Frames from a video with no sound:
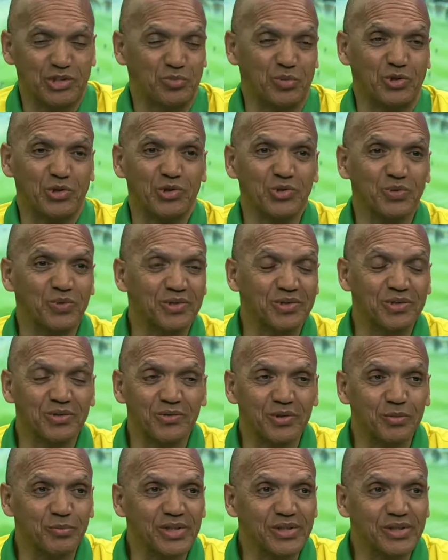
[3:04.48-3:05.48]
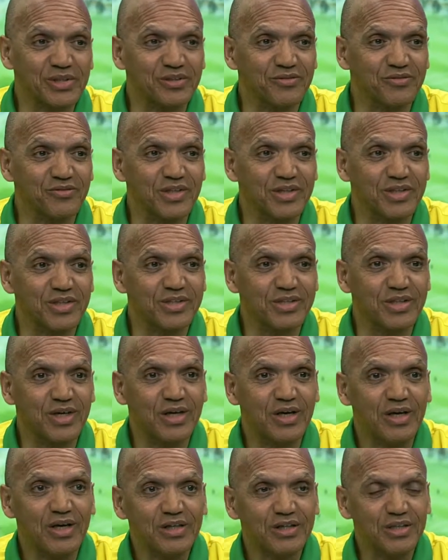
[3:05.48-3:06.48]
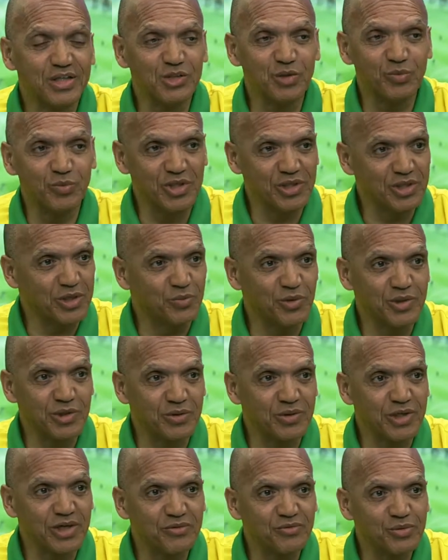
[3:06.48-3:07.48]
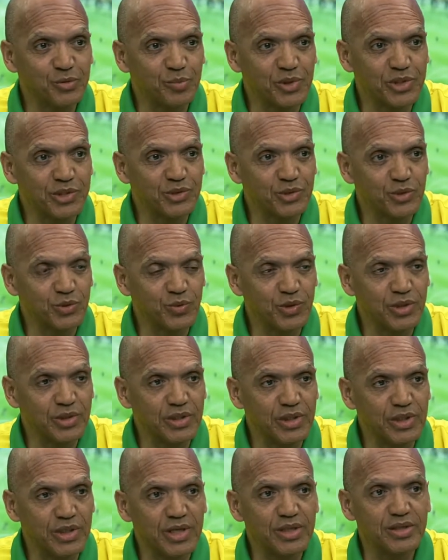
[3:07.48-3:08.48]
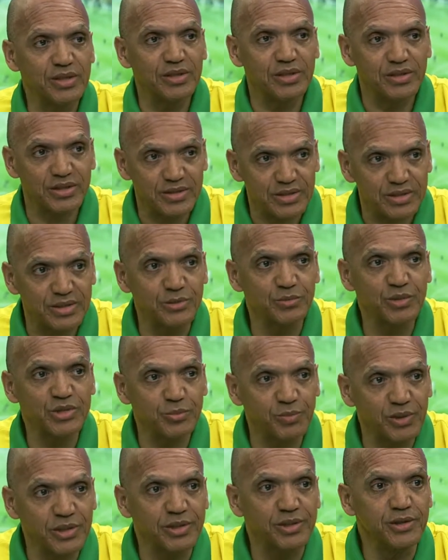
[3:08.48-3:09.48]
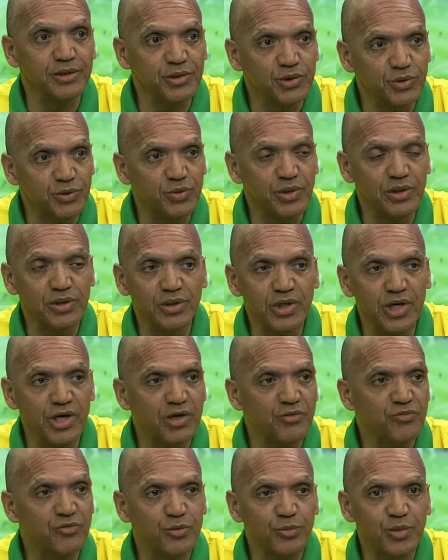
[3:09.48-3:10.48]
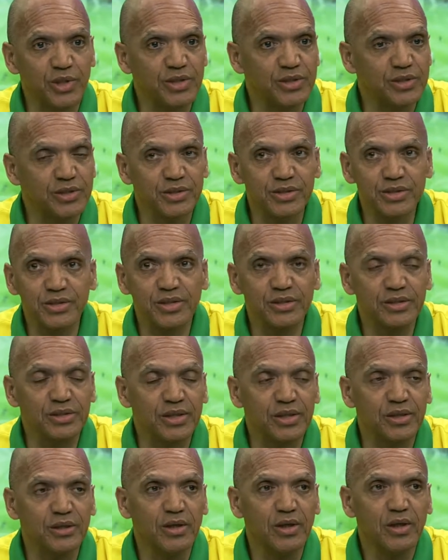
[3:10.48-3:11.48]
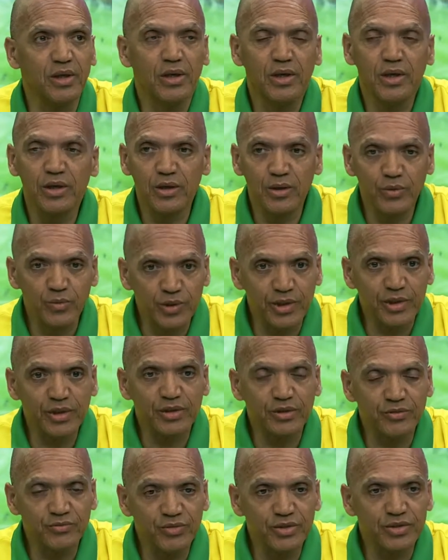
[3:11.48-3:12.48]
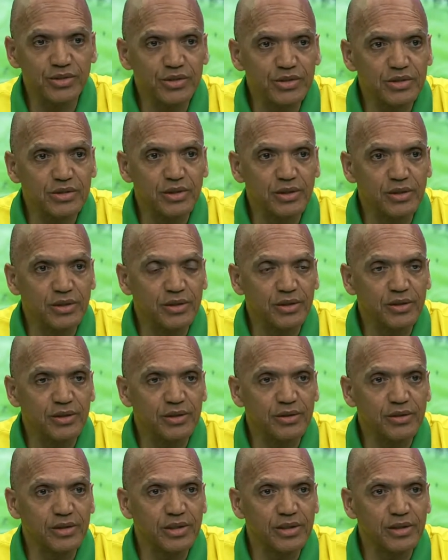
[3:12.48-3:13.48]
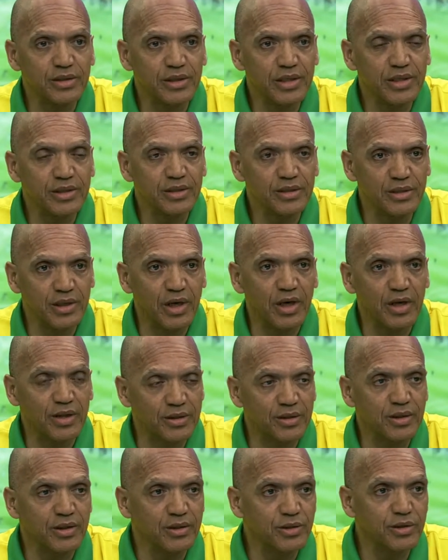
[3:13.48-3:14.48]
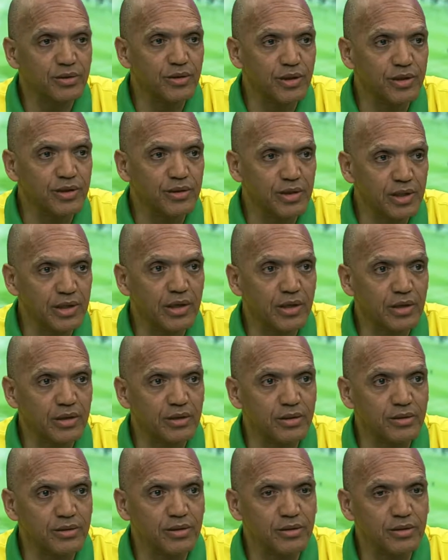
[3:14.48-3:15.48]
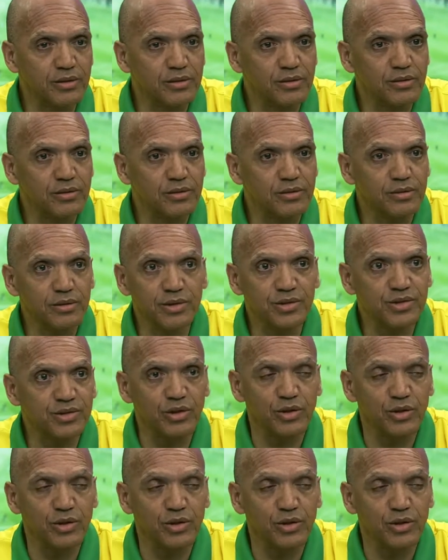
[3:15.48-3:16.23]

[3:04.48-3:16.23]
because we're in a rebuilding phase doesn't mean that we don't have to play to win. And I think this team is playing to win. Everybody has said that. Uh, we are convinced uh, that, that they are there and they are, they're still